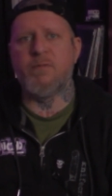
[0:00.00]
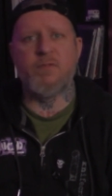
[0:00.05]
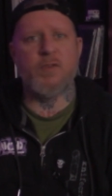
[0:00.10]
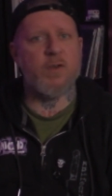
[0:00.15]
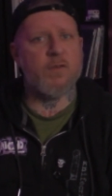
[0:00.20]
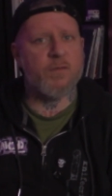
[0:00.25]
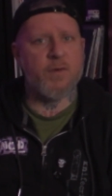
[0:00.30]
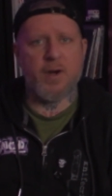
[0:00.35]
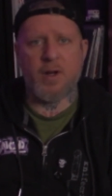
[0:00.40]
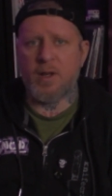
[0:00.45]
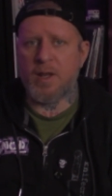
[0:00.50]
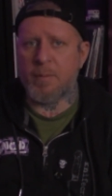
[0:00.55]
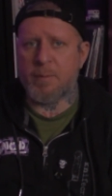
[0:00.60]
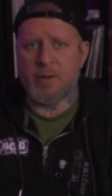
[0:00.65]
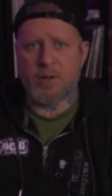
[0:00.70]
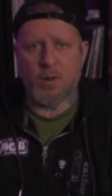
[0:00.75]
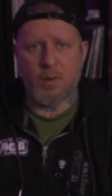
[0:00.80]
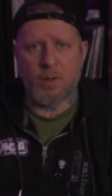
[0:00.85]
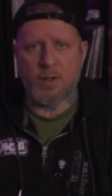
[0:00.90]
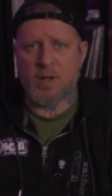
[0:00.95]
feel free to let
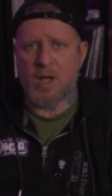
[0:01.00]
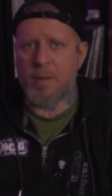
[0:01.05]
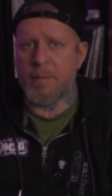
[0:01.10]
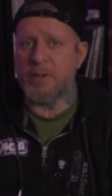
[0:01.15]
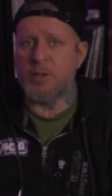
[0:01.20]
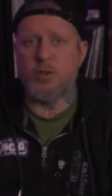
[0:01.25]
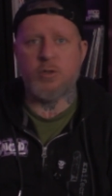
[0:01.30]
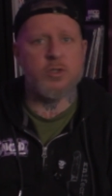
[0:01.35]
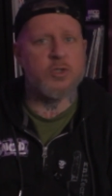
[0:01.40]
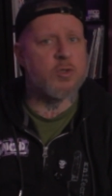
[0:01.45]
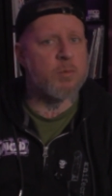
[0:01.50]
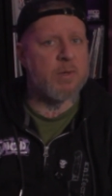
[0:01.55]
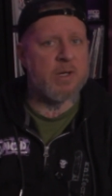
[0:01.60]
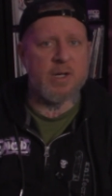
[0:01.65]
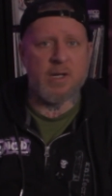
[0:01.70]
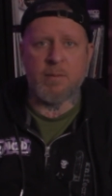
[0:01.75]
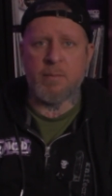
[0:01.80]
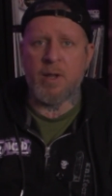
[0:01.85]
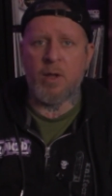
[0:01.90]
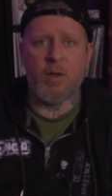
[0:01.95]
me know in the comments. You can shoot me
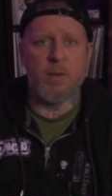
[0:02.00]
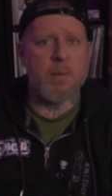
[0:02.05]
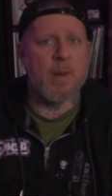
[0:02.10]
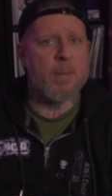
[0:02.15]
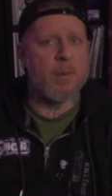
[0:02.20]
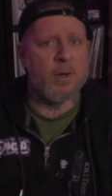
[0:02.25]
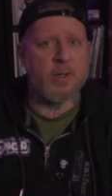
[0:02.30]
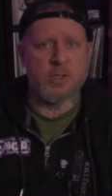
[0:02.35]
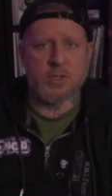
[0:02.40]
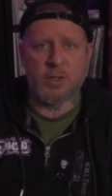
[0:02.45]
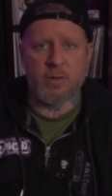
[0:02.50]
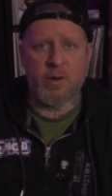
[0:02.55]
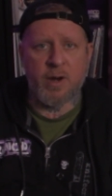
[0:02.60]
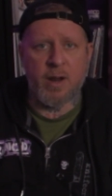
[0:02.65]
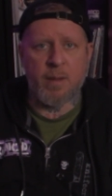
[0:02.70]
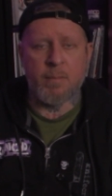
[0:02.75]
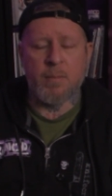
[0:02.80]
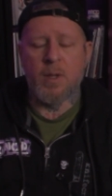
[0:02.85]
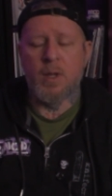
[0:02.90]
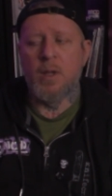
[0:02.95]
an email, hit me up on
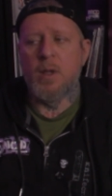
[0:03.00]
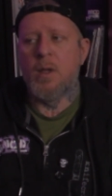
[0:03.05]
Instagram.